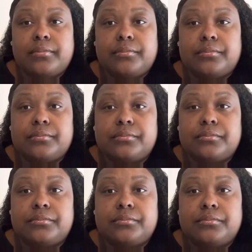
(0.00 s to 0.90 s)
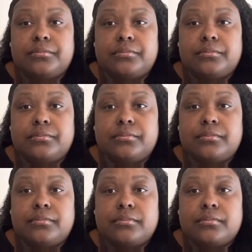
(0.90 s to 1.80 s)

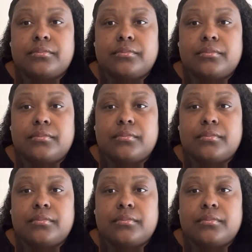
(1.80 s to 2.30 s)
(silence)